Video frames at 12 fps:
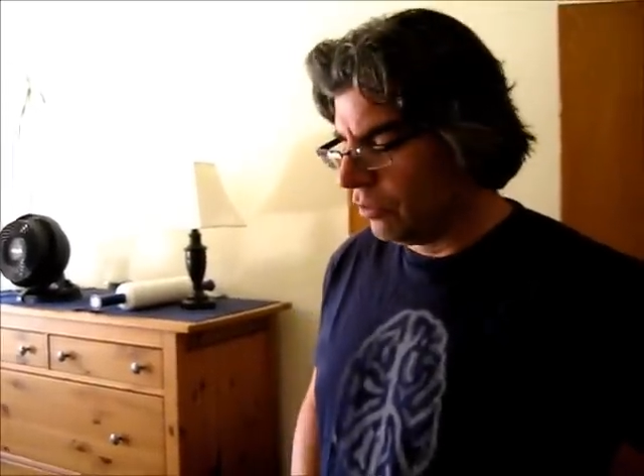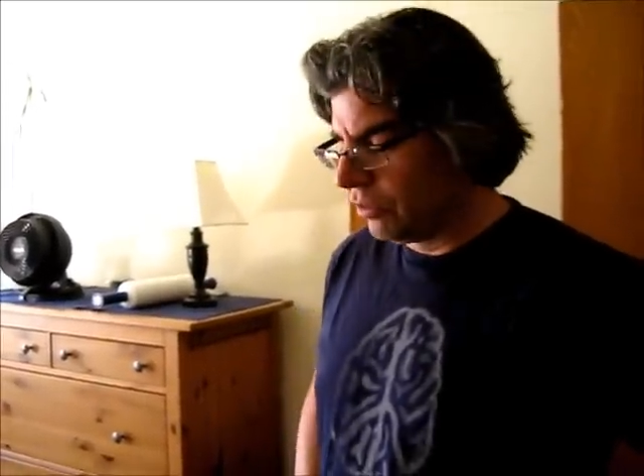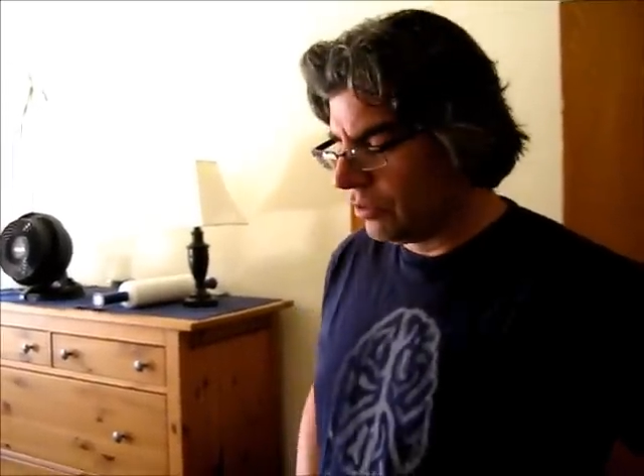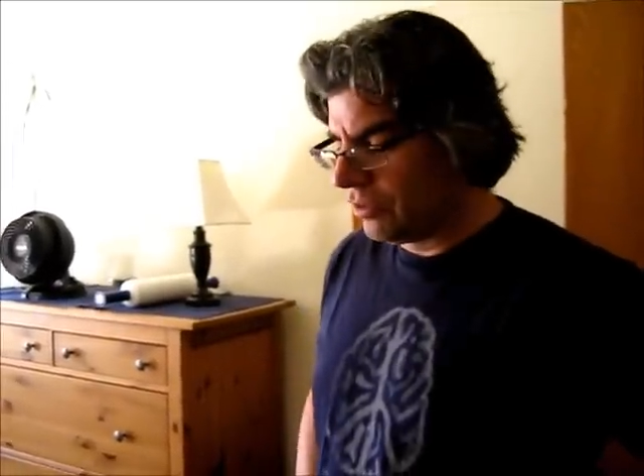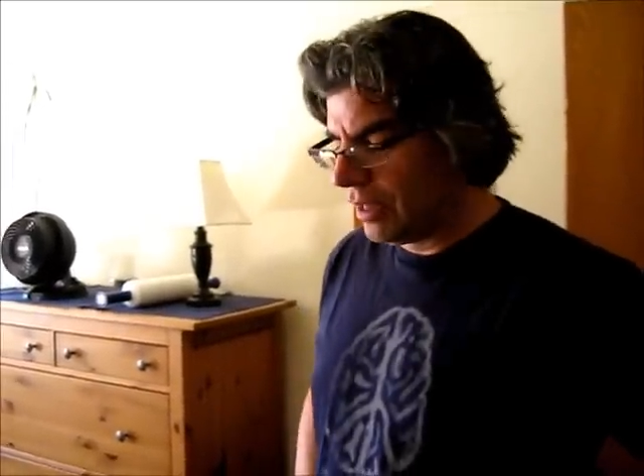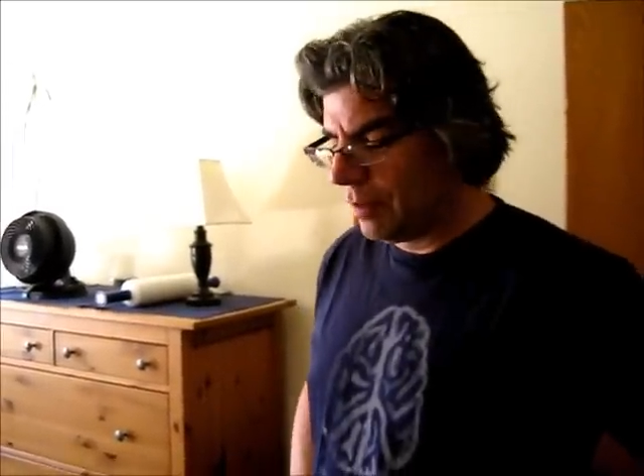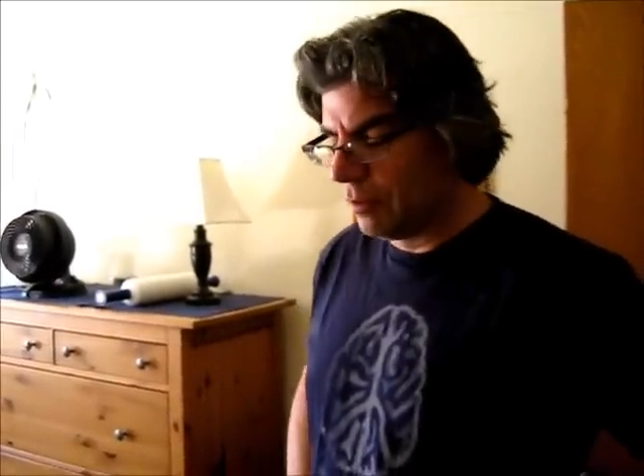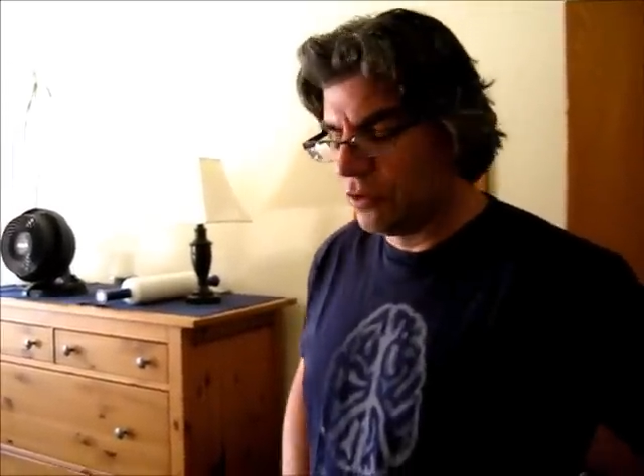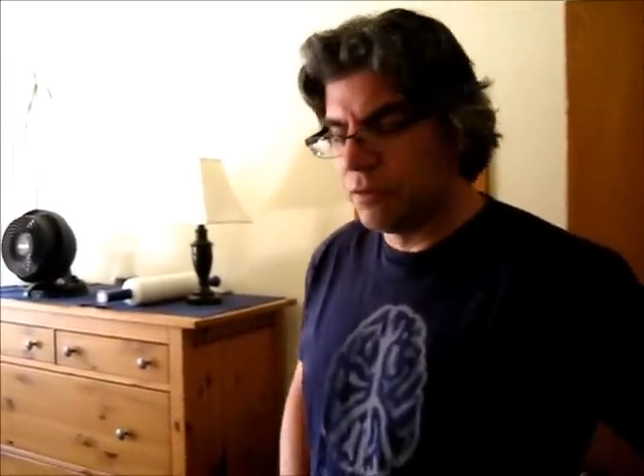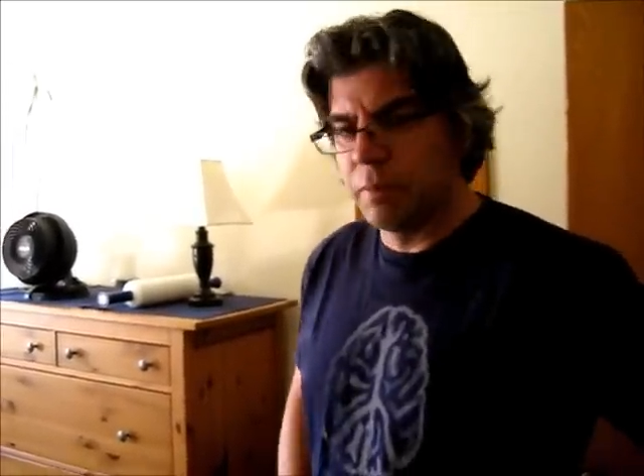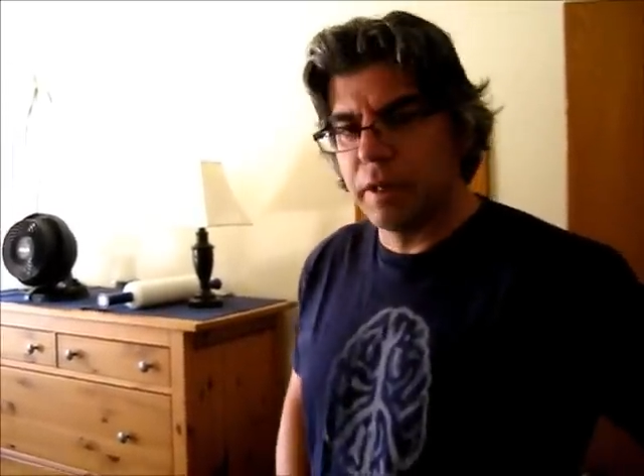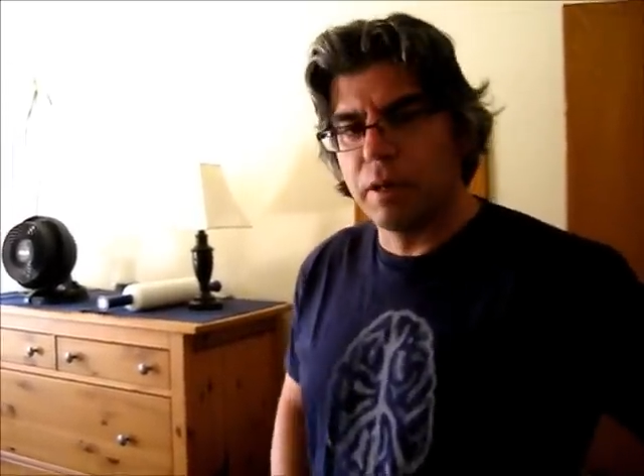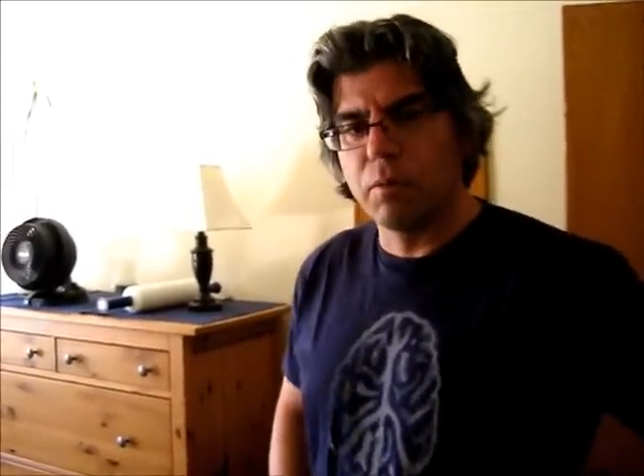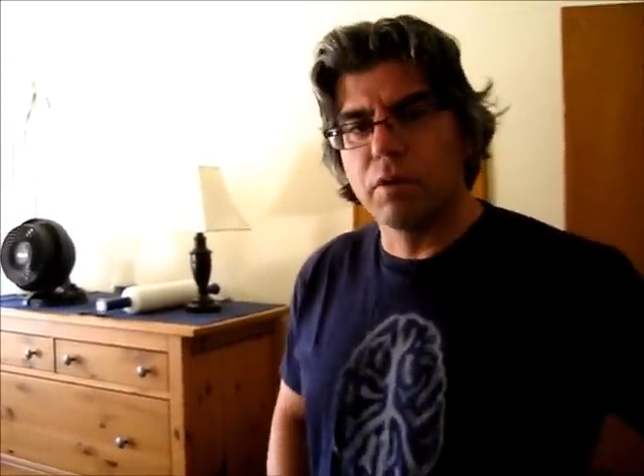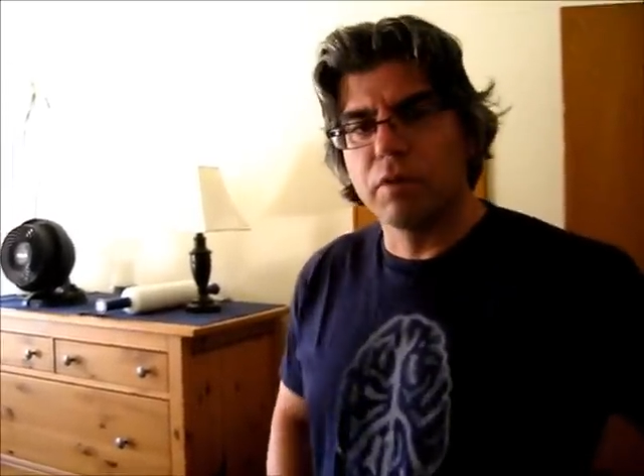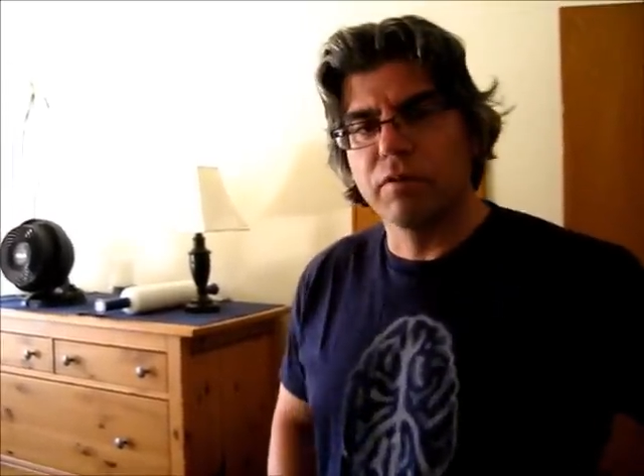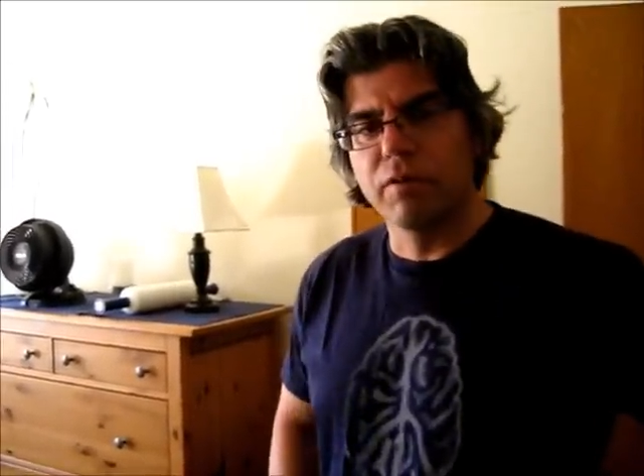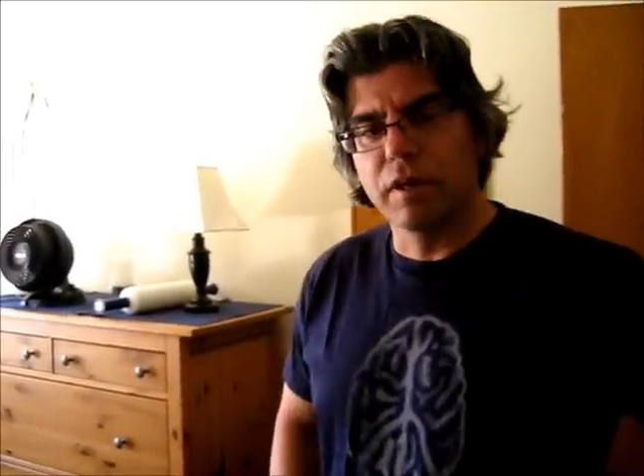established by our
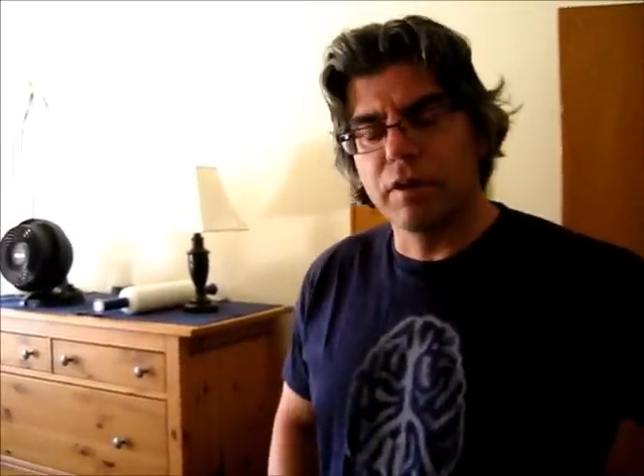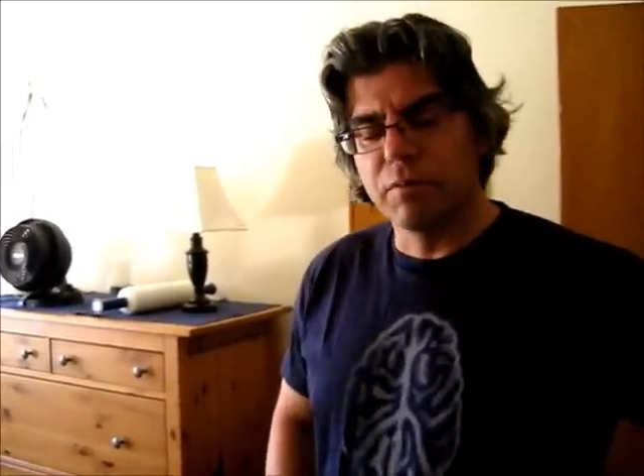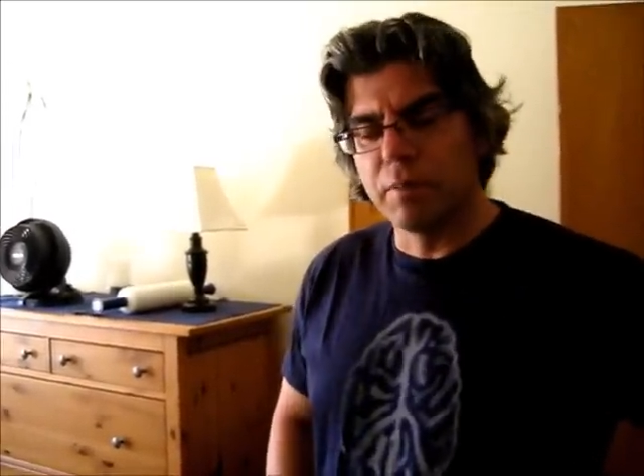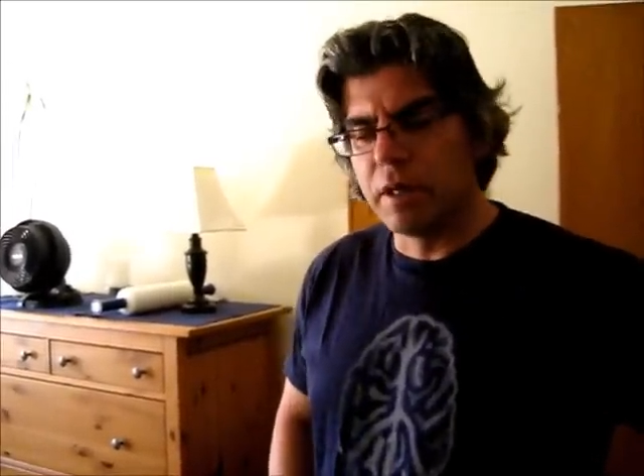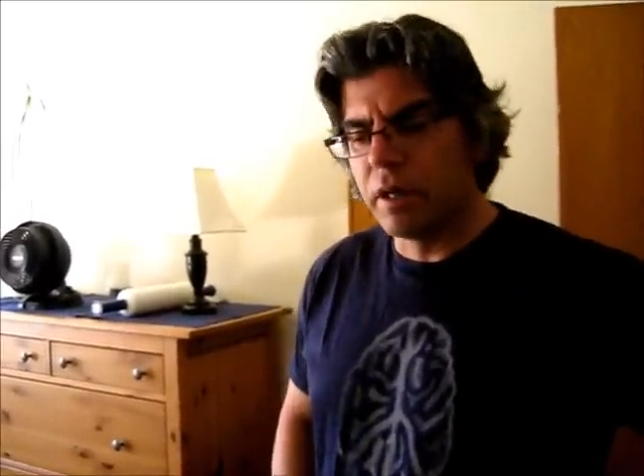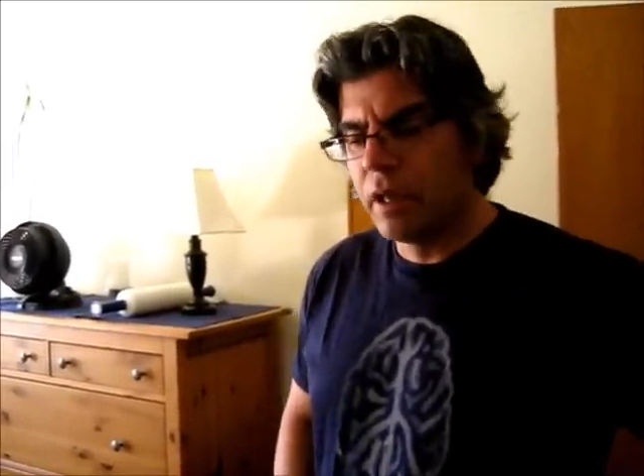wonderful government,